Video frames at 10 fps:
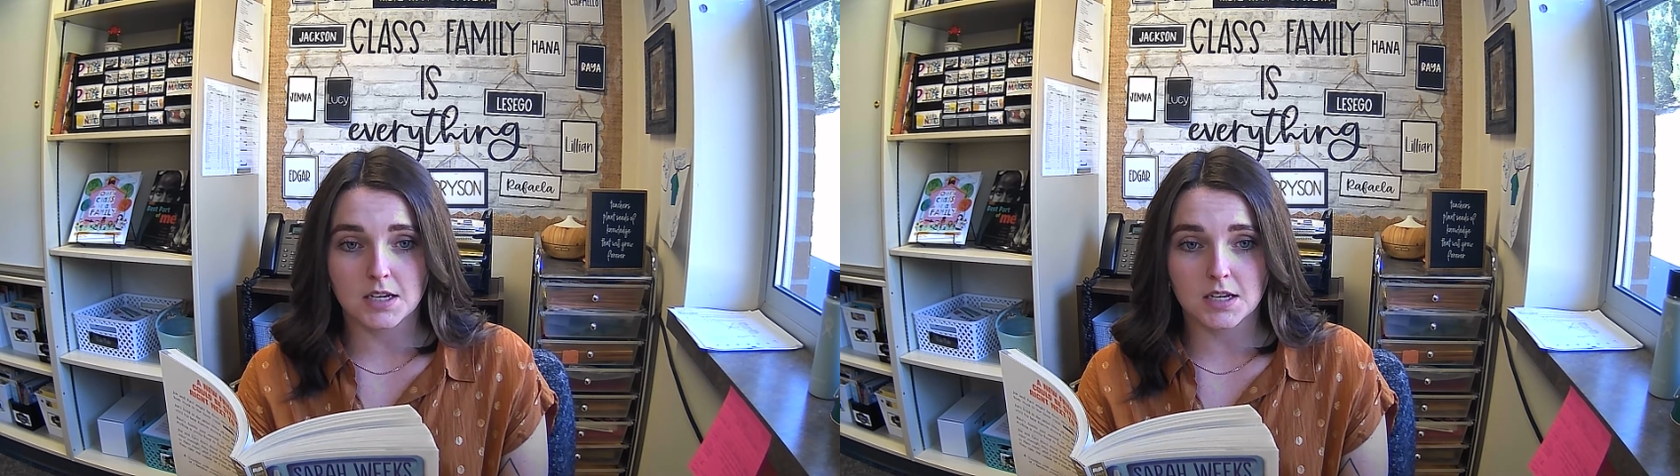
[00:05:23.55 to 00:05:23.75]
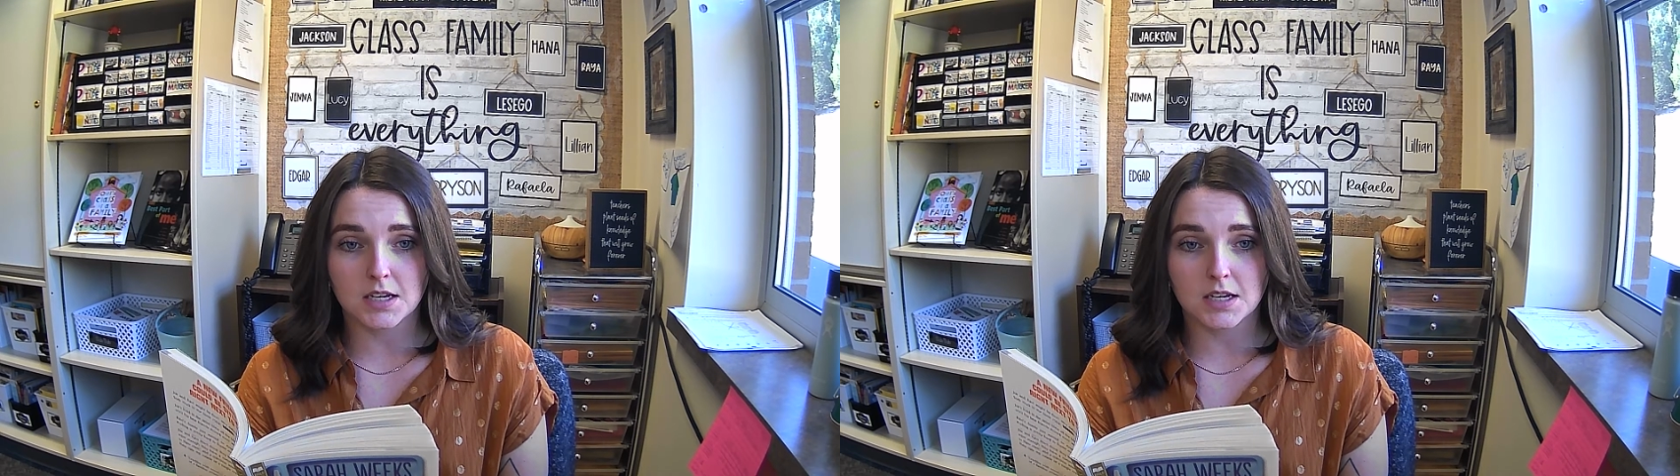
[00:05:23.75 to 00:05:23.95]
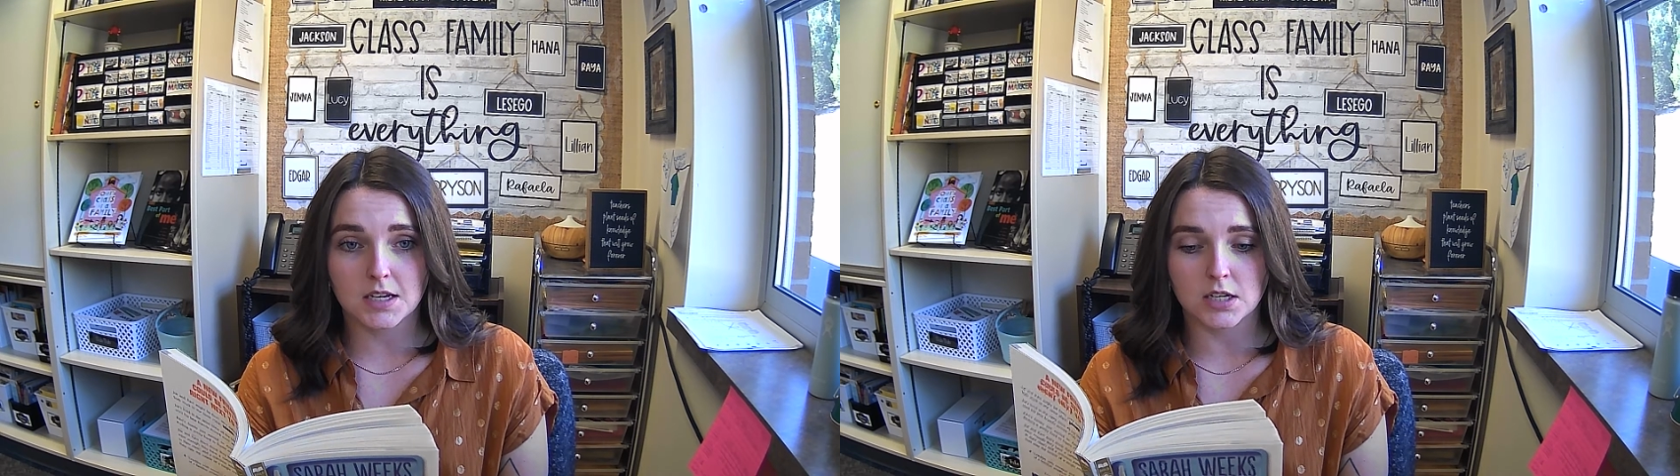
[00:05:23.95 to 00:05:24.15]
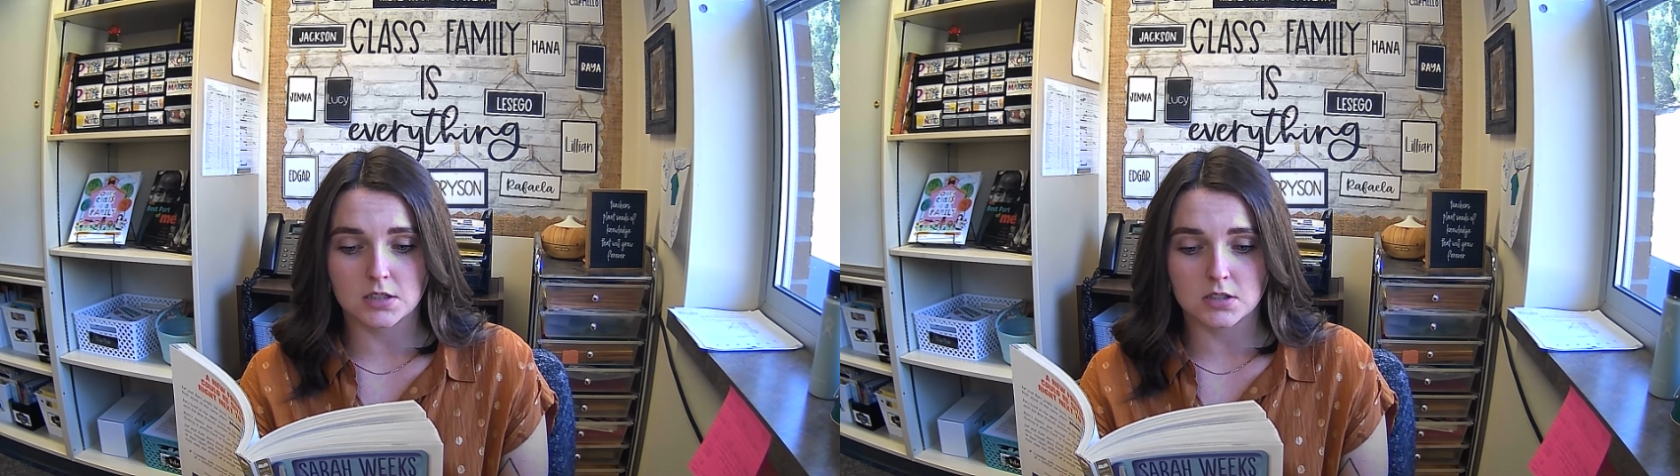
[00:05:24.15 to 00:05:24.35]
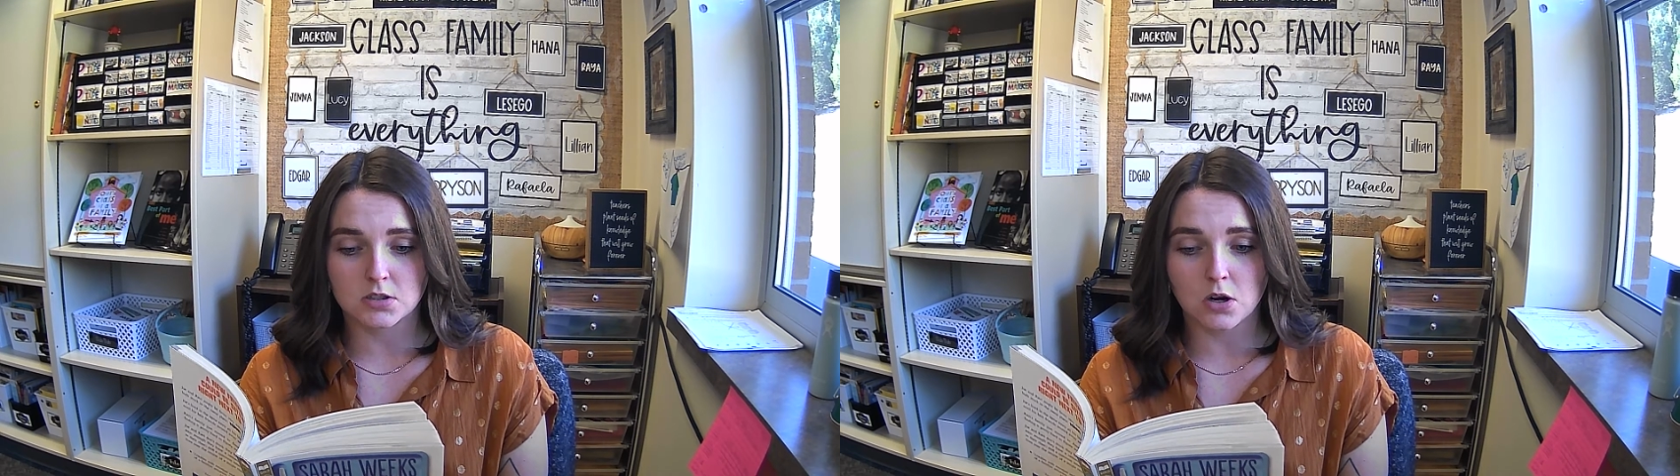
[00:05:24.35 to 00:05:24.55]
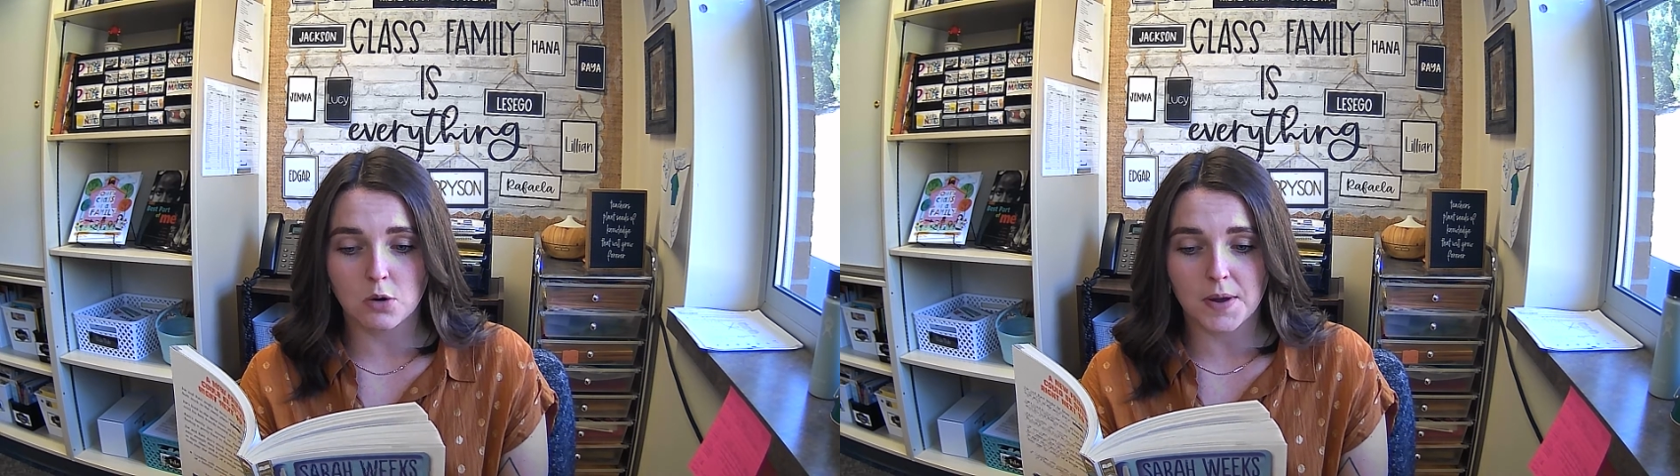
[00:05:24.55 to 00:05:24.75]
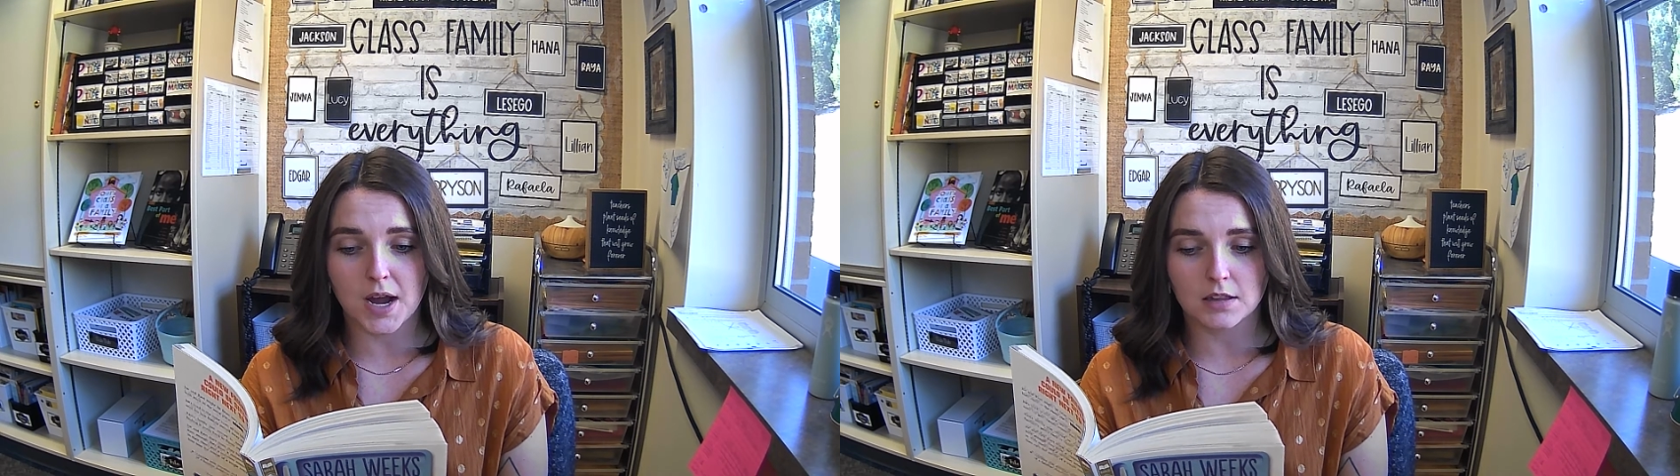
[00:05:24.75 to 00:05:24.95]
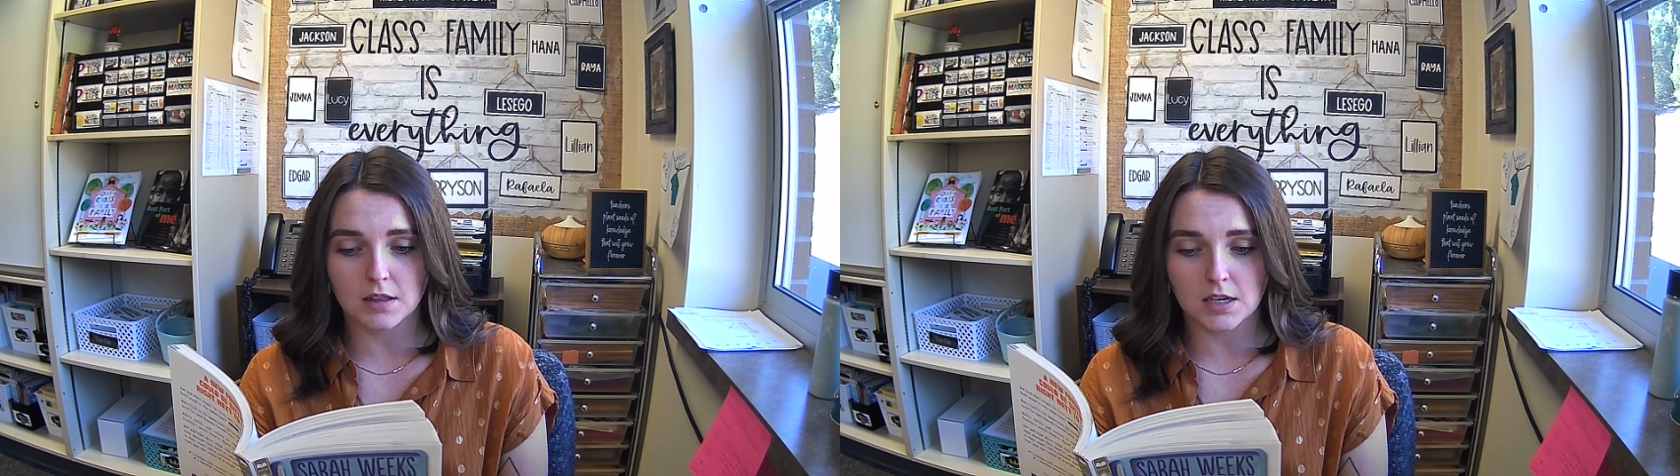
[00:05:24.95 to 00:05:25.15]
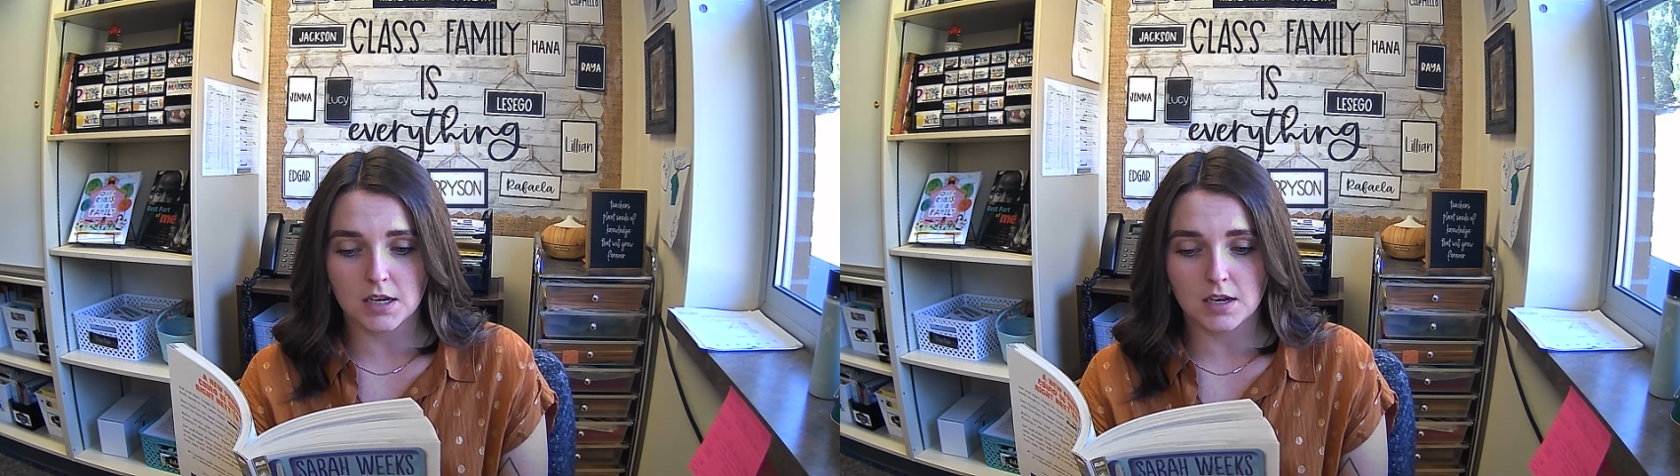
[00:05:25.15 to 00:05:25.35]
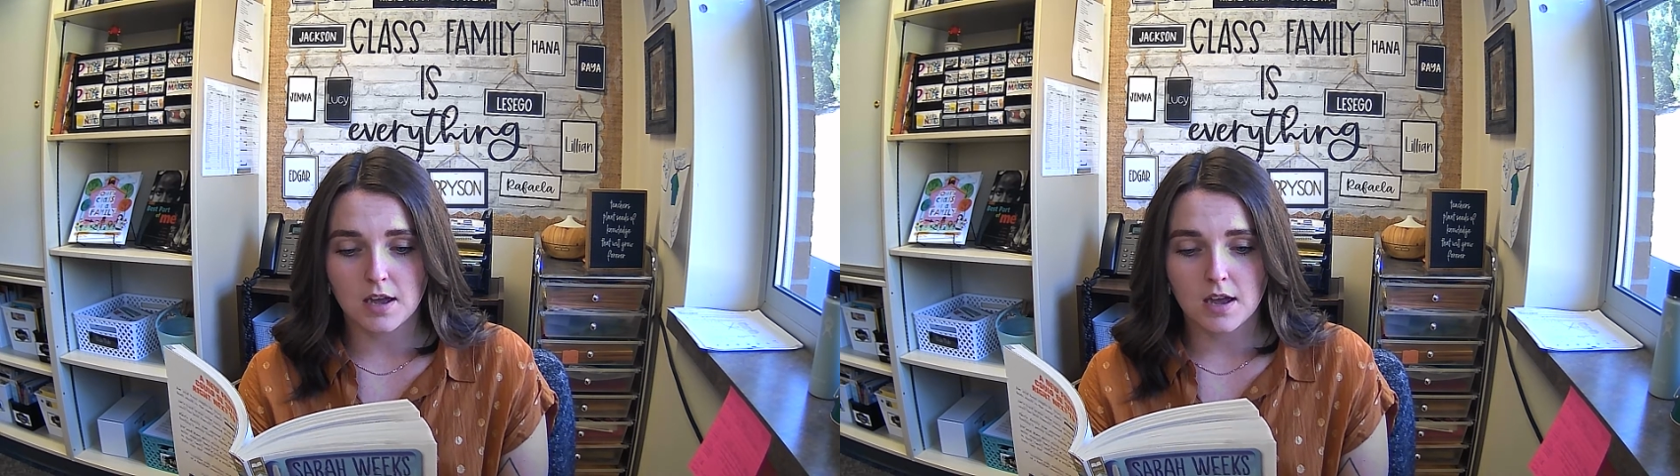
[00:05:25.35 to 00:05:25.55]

is churning so badly,